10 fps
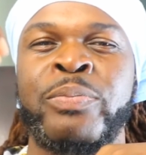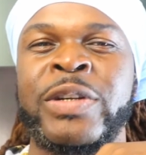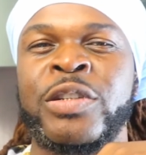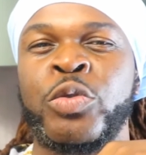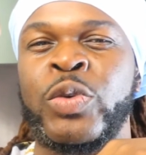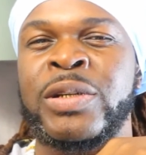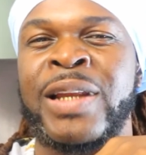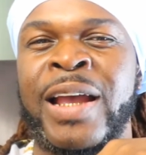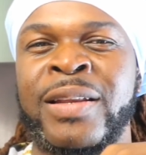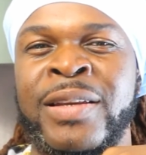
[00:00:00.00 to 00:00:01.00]
Mysteries
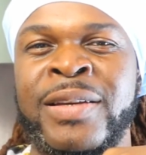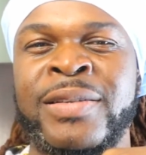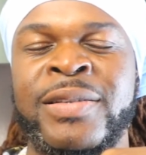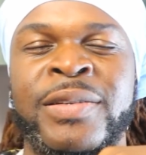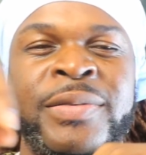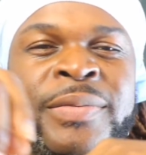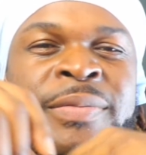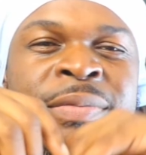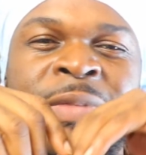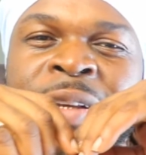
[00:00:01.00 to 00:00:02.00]
like this.
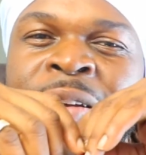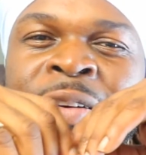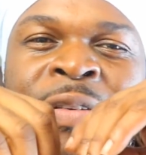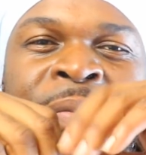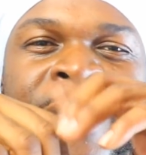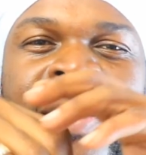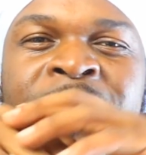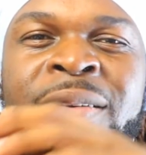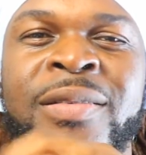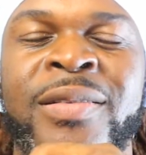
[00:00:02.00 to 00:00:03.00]
Oh
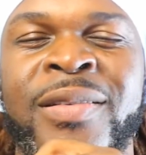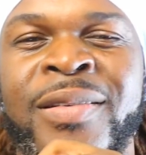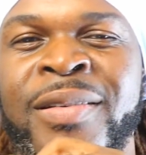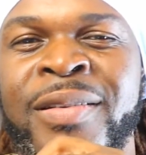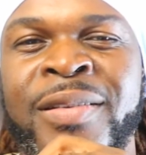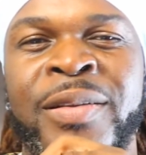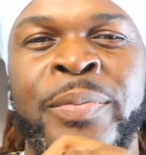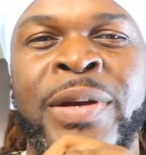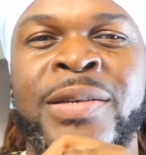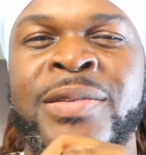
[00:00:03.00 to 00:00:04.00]
man, the
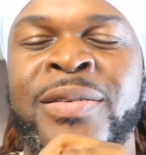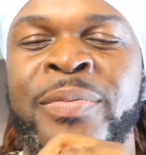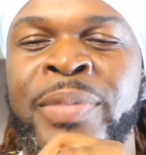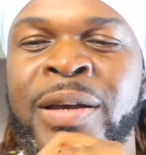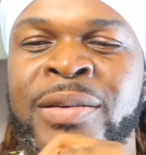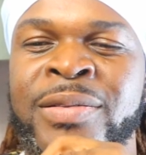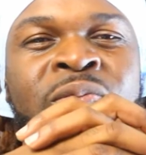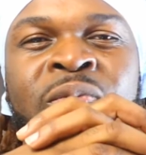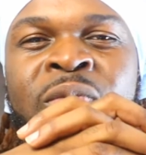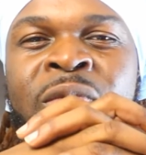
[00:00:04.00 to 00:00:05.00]
best of the best.
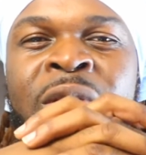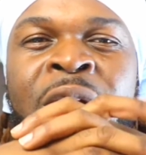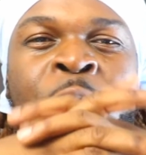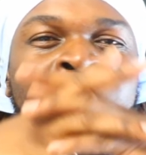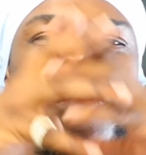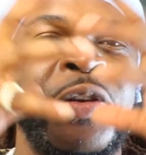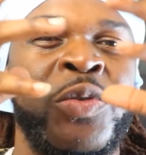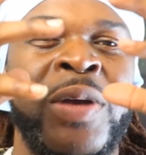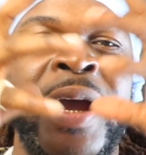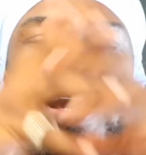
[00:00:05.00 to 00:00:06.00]
Hopefully
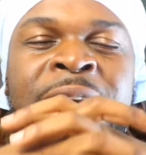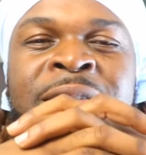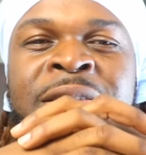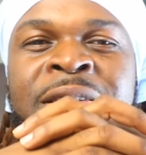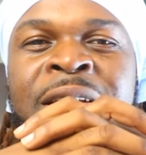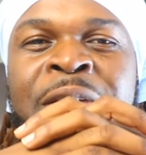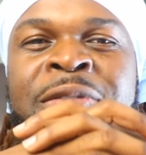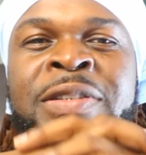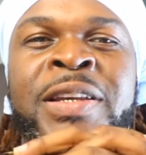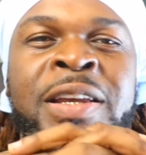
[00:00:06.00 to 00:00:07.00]
you guys have
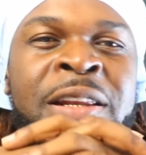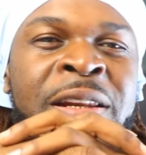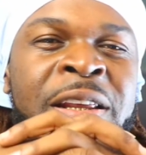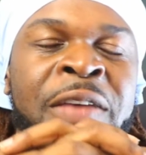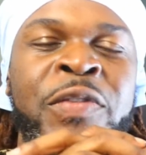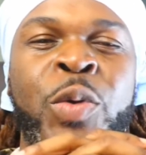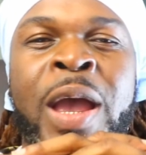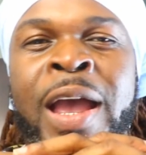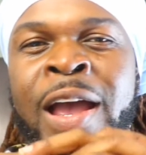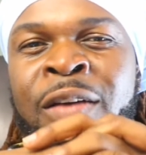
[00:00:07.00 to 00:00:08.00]
seen it. If you
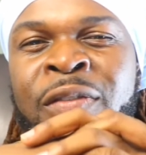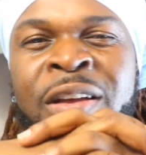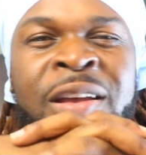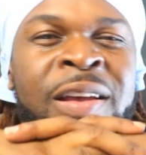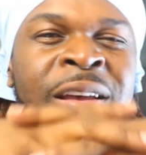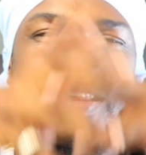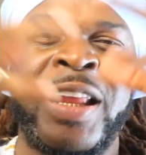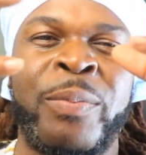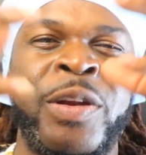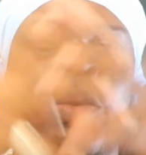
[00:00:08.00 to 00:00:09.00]
have,
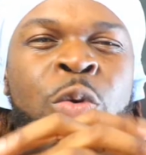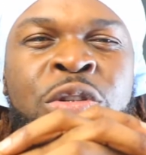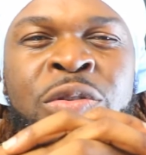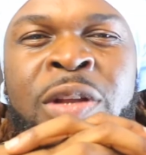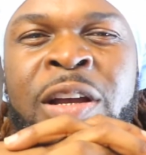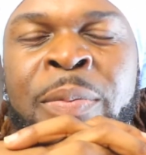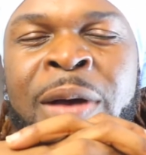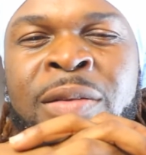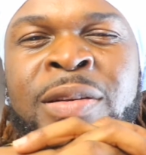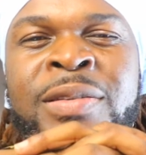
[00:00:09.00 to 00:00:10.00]
let me know what you think
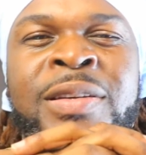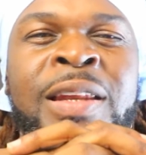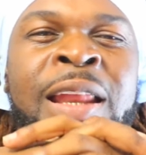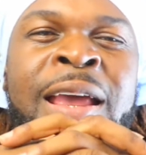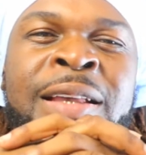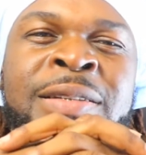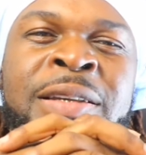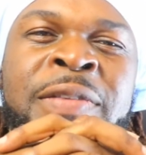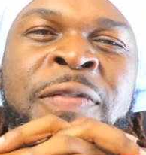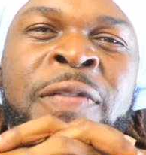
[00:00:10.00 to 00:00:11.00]
about this
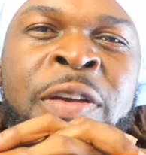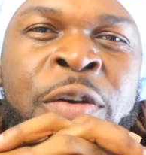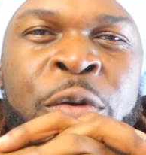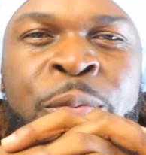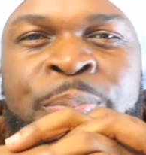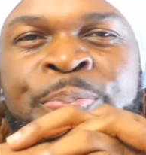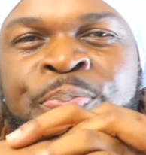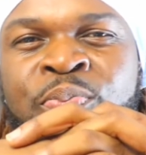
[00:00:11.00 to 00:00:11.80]
classic film.